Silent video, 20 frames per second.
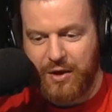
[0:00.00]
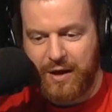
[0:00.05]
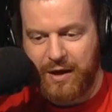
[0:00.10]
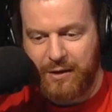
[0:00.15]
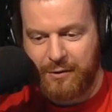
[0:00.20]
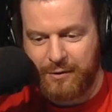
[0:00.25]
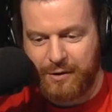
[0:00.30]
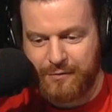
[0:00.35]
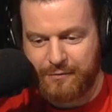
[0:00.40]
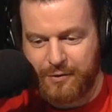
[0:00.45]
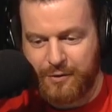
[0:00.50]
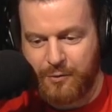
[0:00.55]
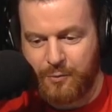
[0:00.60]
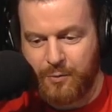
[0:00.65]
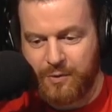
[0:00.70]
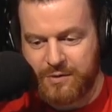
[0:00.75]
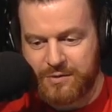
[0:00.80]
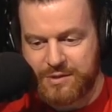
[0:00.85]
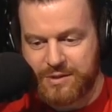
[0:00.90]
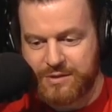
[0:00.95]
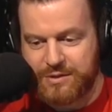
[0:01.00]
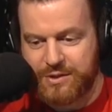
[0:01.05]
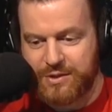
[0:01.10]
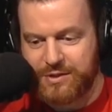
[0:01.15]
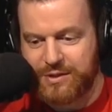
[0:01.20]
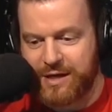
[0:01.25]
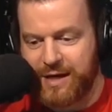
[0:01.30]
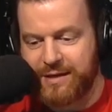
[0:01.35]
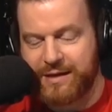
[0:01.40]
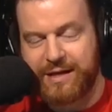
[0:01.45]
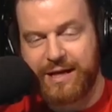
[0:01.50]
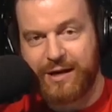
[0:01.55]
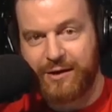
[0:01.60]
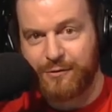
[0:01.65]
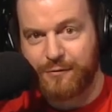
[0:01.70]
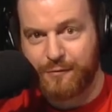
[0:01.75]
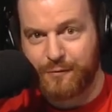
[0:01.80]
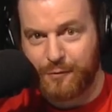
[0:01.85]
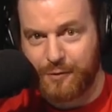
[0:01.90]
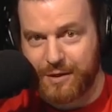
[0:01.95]
However, Wilson could not
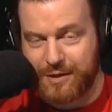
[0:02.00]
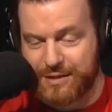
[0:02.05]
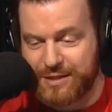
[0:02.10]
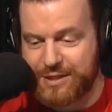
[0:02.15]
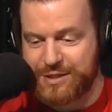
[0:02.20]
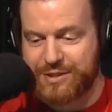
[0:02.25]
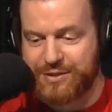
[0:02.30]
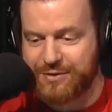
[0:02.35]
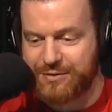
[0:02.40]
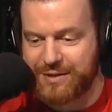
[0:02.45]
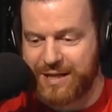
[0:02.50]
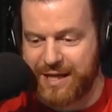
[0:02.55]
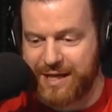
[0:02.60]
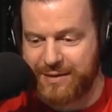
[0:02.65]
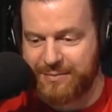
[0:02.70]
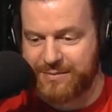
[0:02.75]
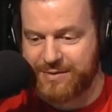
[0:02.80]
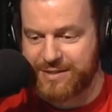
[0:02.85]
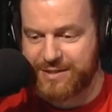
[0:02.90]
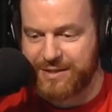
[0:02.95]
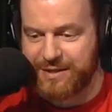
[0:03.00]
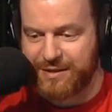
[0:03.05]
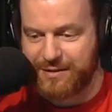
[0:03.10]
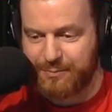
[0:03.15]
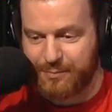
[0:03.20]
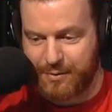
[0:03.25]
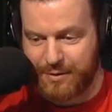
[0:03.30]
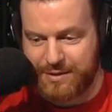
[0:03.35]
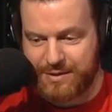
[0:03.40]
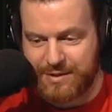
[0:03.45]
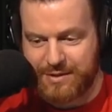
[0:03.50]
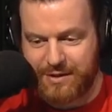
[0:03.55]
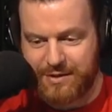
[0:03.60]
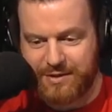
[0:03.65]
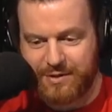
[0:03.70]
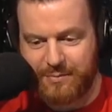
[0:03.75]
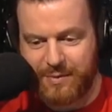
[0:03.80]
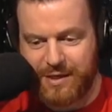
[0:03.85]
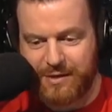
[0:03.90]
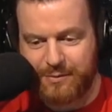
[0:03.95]
account for additional names printed
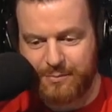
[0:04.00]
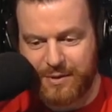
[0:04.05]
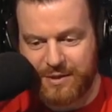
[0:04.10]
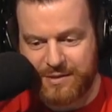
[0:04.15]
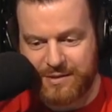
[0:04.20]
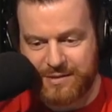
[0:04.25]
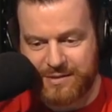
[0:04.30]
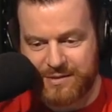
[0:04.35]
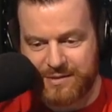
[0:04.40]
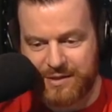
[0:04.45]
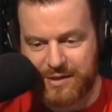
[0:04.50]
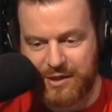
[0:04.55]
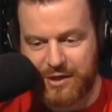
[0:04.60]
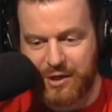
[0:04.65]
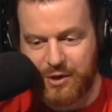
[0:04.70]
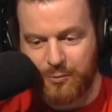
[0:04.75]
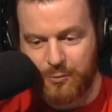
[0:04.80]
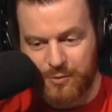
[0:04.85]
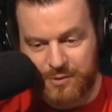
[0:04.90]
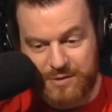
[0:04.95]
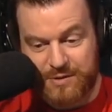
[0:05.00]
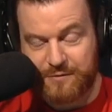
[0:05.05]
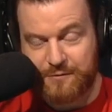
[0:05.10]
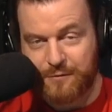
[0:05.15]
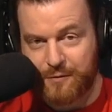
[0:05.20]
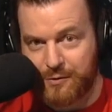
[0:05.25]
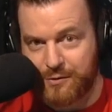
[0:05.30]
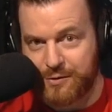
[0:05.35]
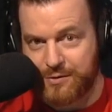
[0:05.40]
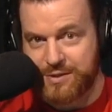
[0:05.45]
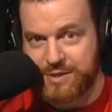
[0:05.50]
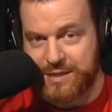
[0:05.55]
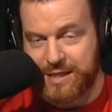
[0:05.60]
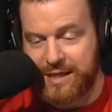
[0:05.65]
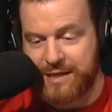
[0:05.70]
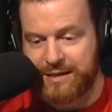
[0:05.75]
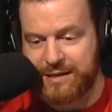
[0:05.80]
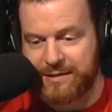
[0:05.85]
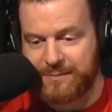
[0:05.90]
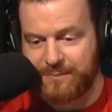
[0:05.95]
on the mail pieces. Wilson further
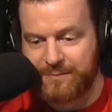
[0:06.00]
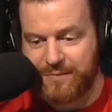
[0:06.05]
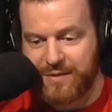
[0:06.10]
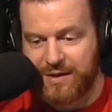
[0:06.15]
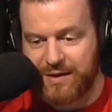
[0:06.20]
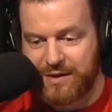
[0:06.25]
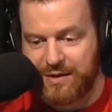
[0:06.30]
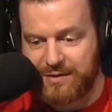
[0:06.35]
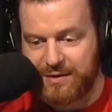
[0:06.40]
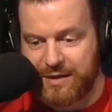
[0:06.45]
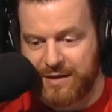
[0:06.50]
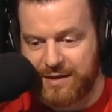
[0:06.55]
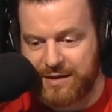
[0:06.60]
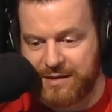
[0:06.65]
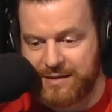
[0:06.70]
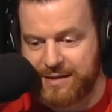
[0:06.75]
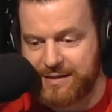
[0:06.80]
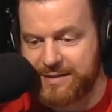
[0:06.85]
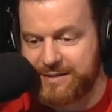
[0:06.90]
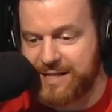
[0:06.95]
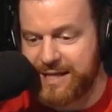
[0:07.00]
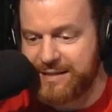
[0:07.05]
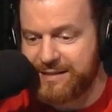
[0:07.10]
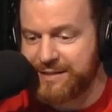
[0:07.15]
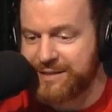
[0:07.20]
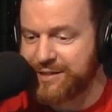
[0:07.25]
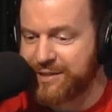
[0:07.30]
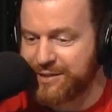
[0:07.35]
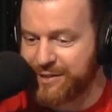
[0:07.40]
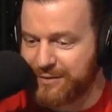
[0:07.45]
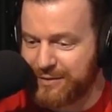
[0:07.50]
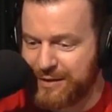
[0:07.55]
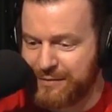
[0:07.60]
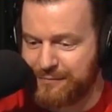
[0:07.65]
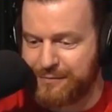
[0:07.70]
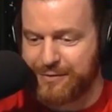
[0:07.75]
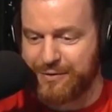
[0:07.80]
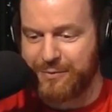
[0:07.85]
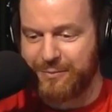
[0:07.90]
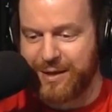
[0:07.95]
stated that he had intended to
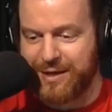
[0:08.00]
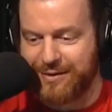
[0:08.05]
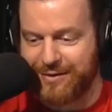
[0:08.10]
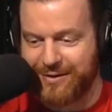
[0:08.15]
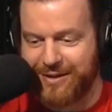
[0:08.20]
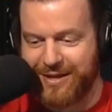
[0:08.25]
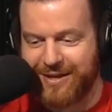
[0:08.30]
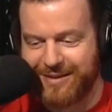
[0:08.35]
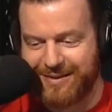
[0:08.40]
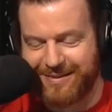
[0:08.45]
deliver the mail